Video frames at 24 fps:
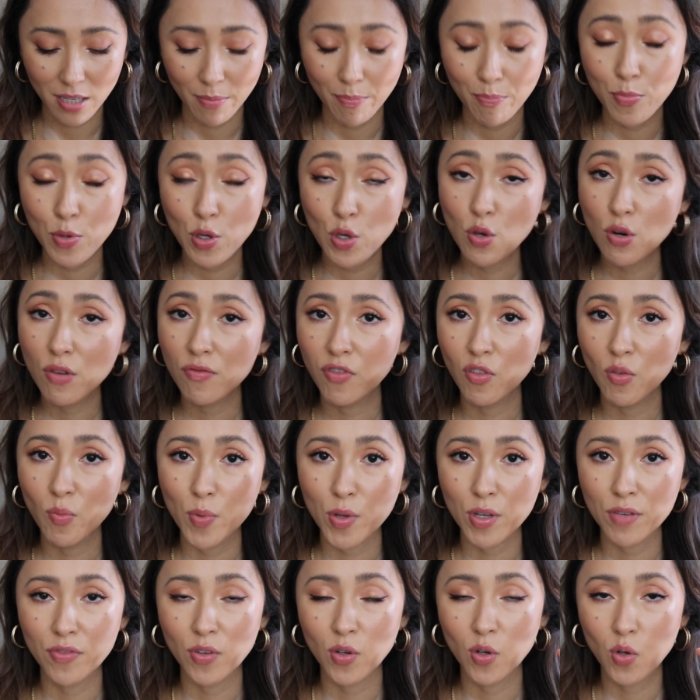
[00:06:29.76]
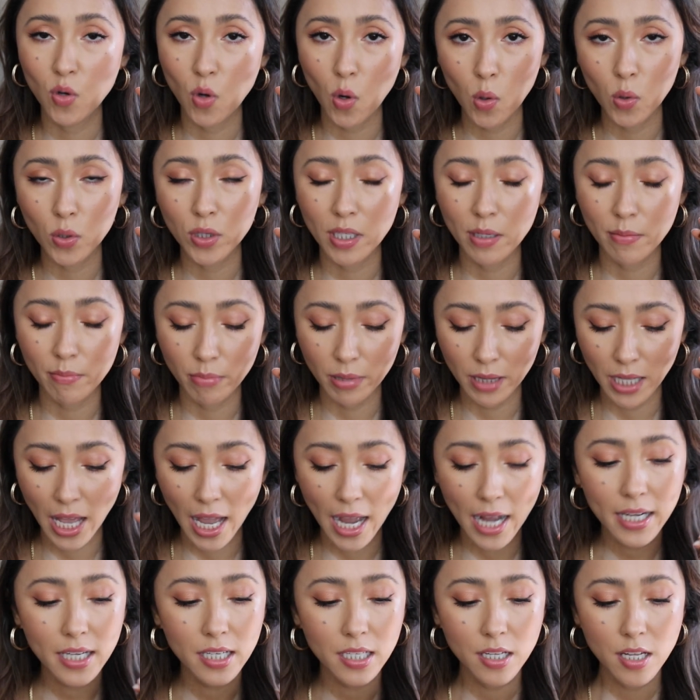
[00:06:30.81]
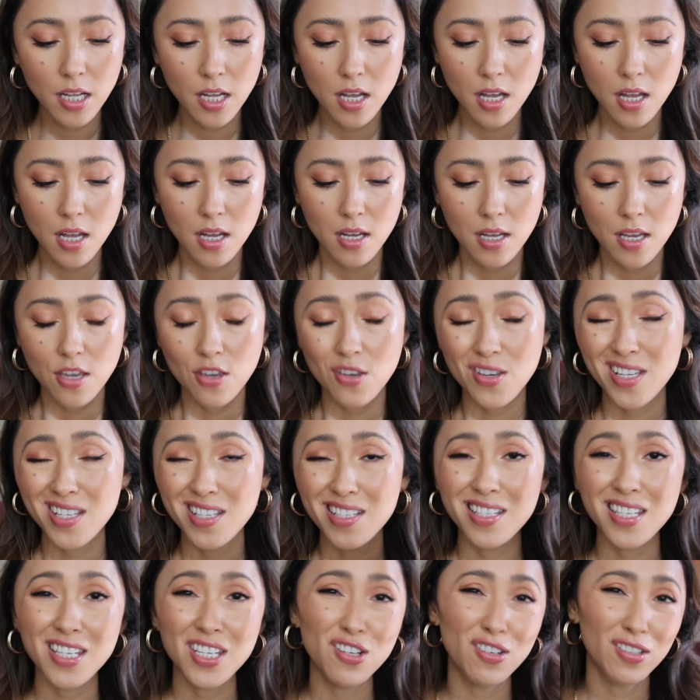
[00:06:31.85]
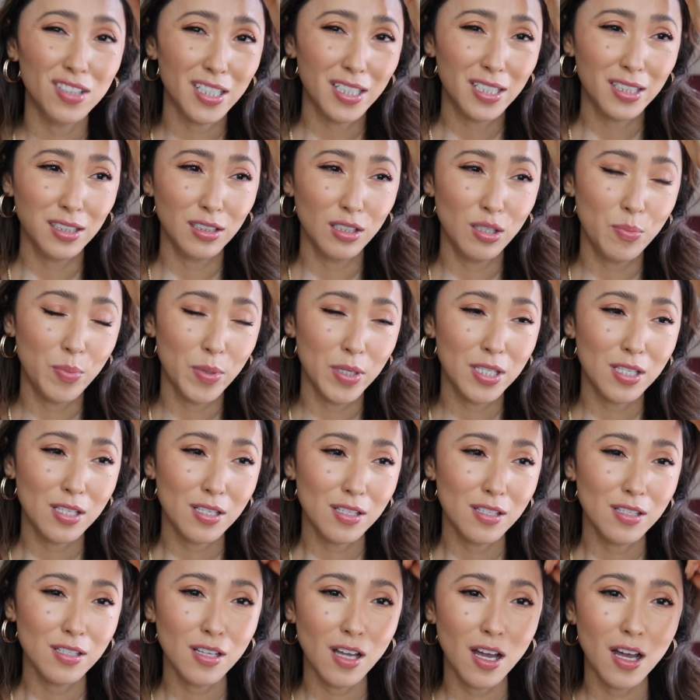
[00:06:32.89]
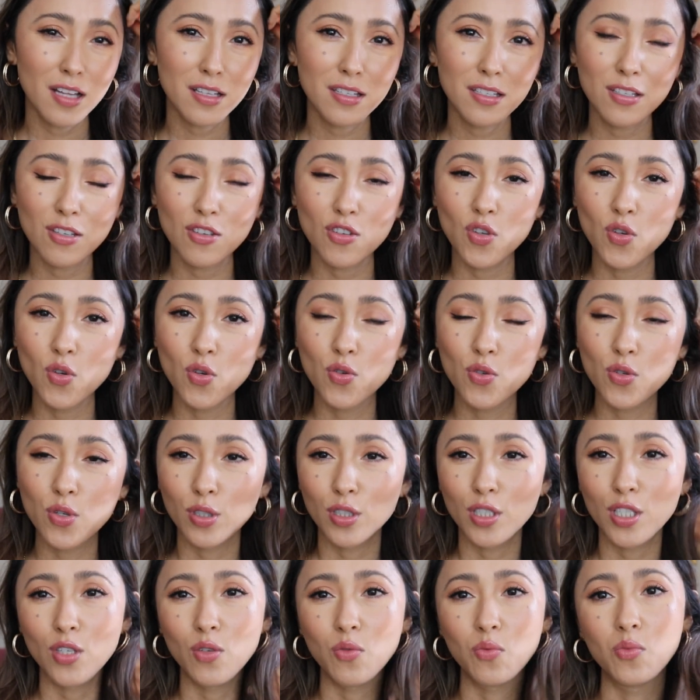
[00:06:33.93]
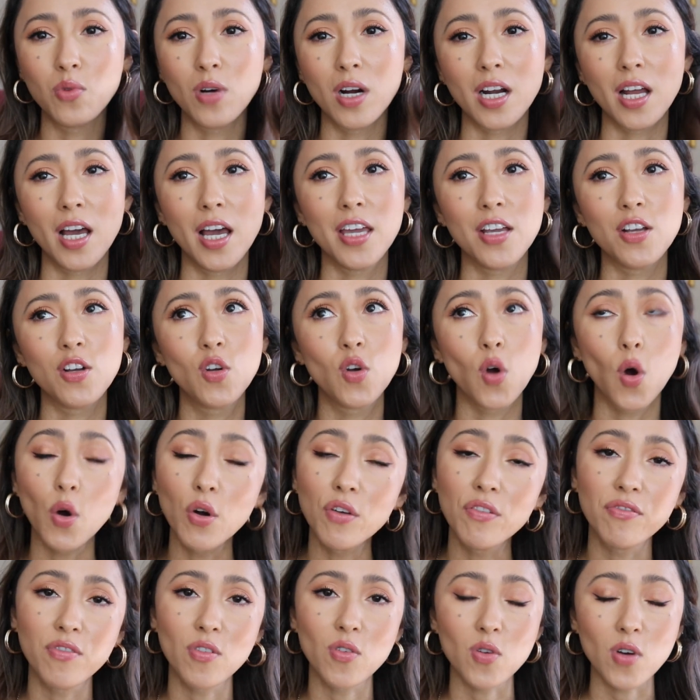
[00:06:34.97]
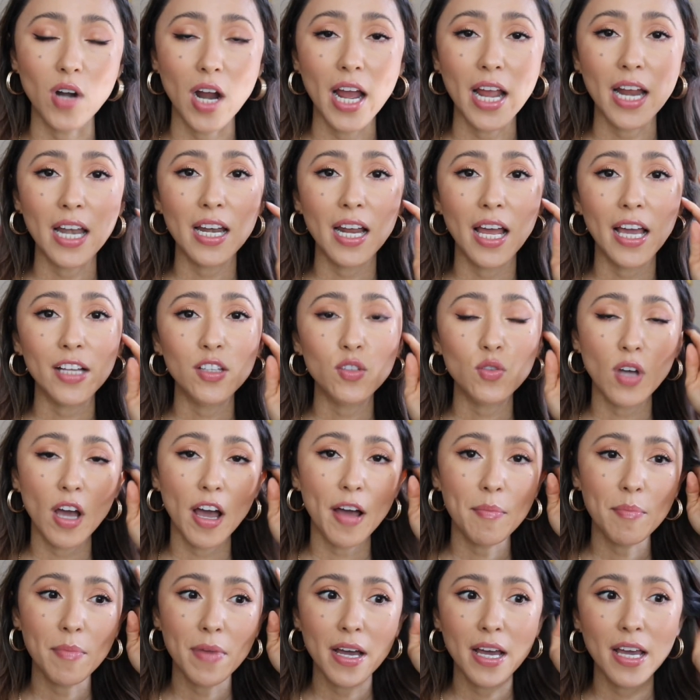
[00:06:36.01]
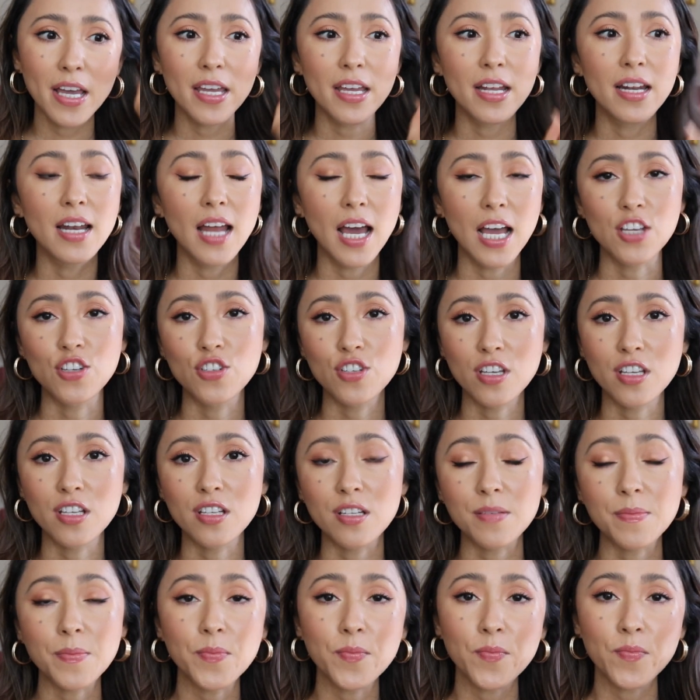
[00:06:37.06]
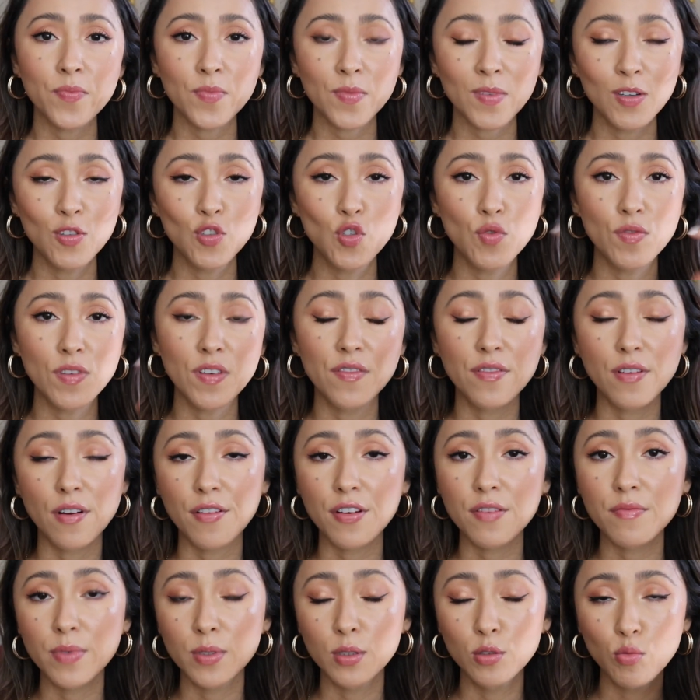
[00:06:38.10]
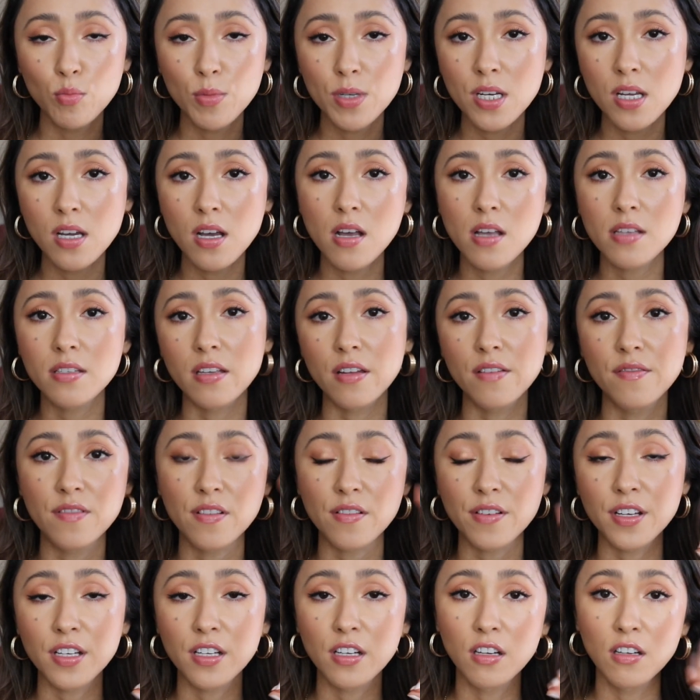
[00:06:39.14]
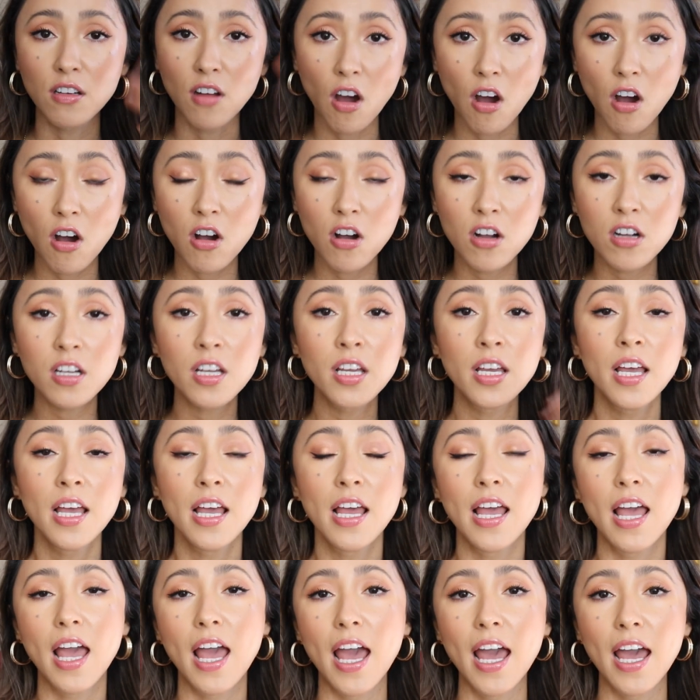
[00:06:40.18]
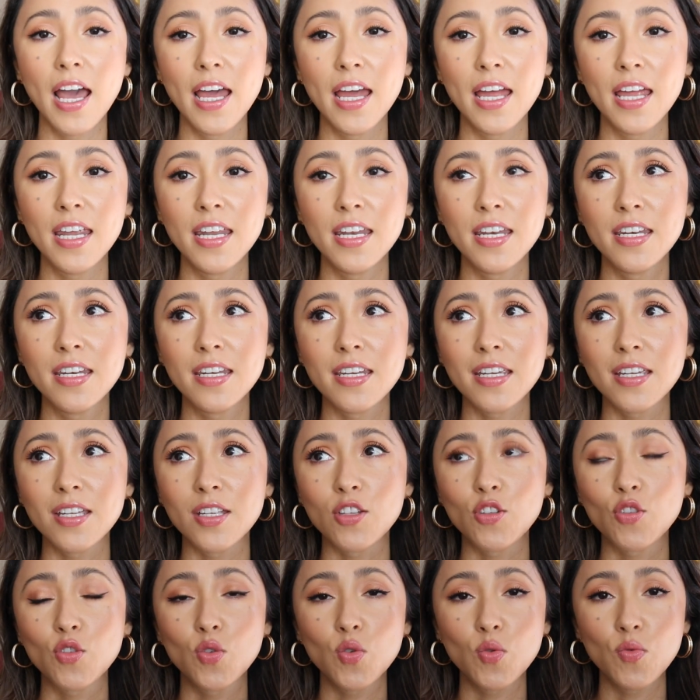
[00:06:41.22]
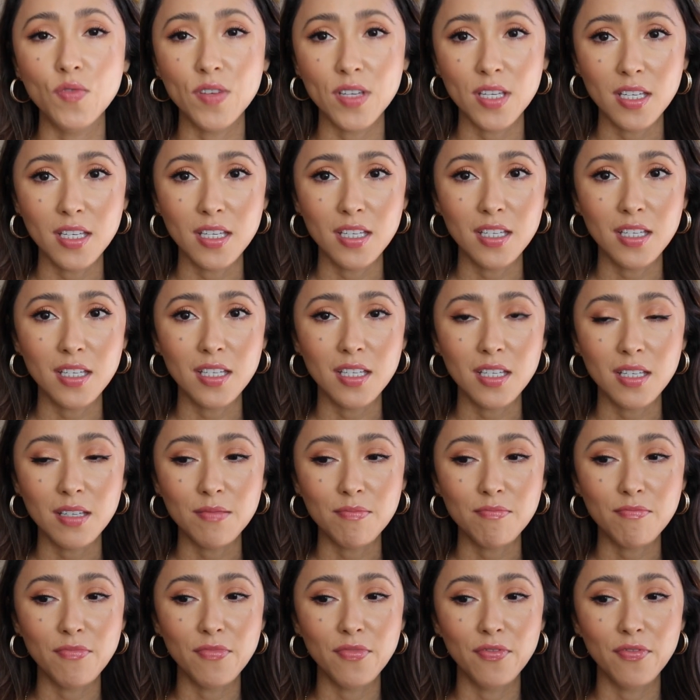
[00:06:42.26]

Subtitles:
beautiful, beautiful golden black. You can see here in the clip, it's not usually what I go for. I like to have my lashes to be very voluminous and very long, and to be,